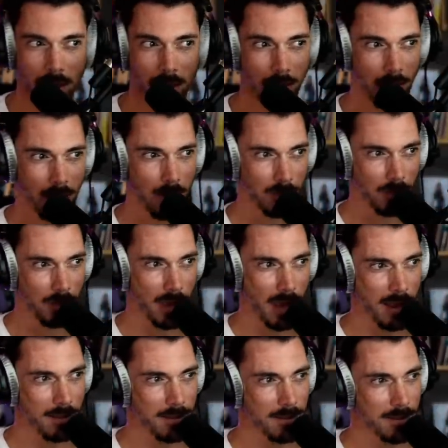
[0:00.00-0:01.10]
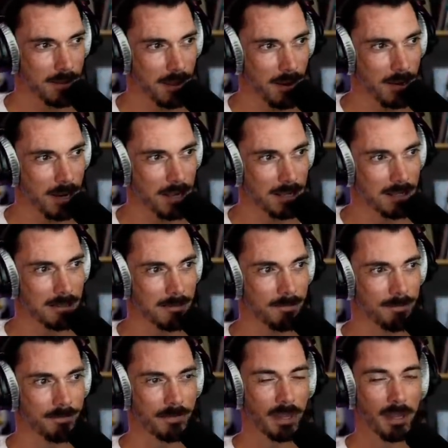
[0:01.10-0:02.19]
Look for that. There it is.
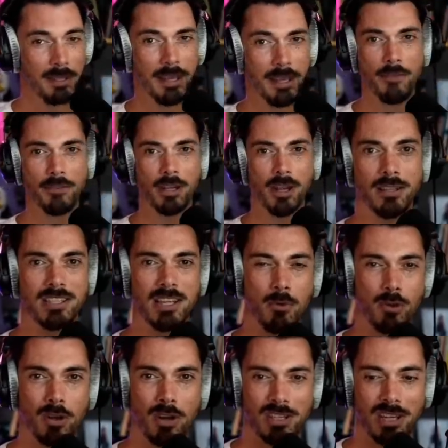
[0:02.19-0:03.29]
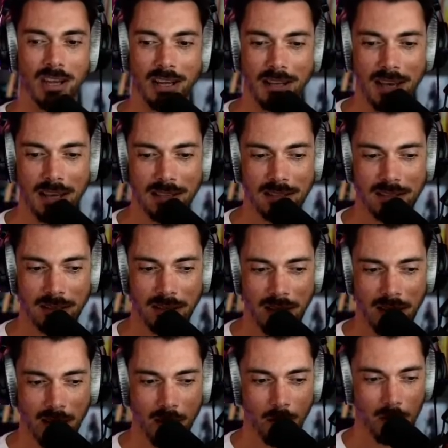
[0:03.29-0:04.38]
Yeah, if you'd like more content like this,
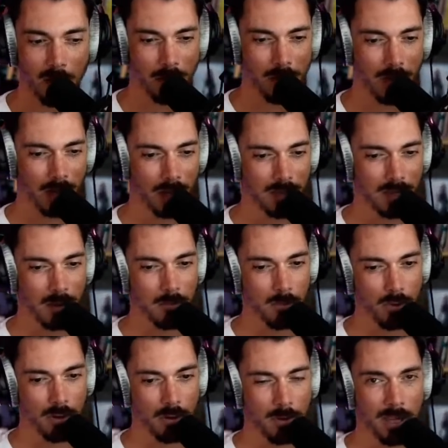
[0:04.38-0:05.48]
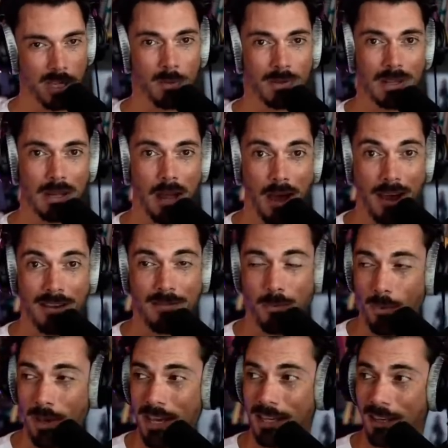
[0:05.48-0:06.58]
we'll be doing a ton more. But this was live
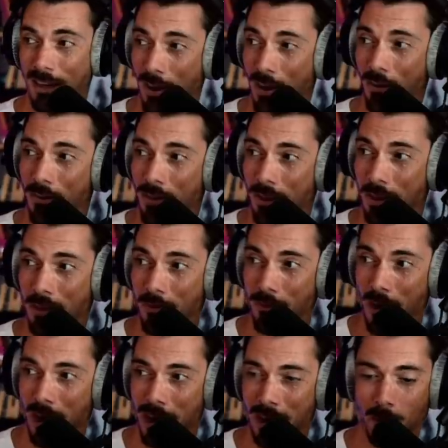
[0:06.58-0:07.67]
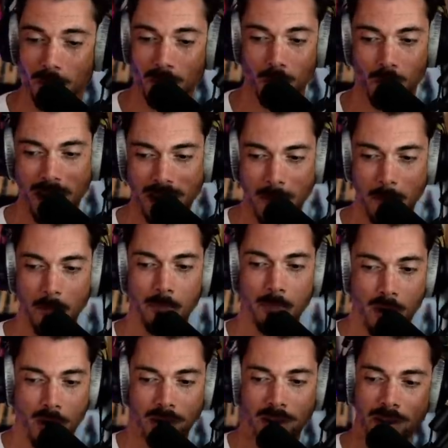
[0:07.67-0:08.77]
week on the Defiant. We read a
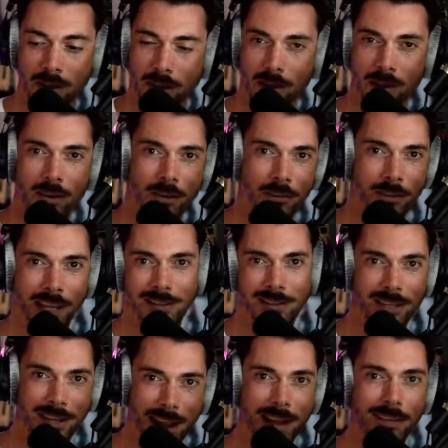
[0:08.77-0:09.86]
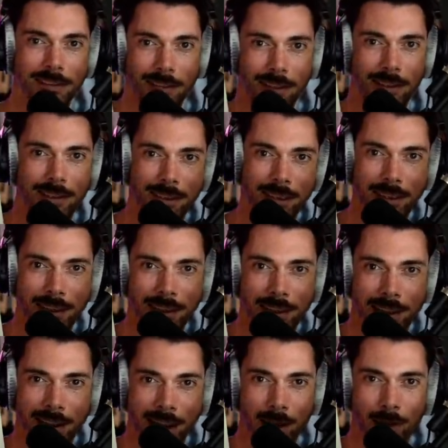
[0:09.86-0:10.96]
book on the internet.
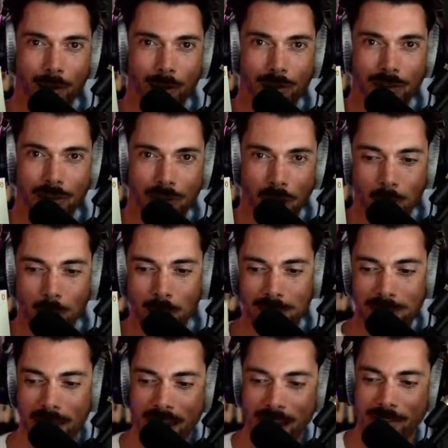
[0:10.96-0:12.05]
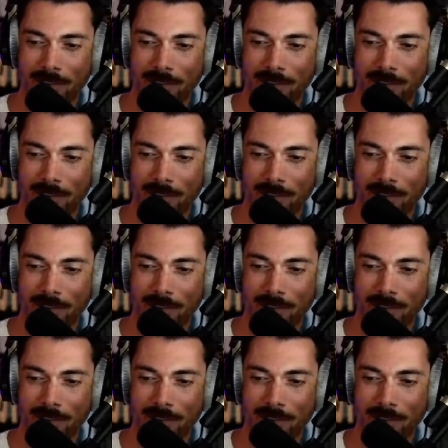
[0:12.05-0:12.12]
How dope is that?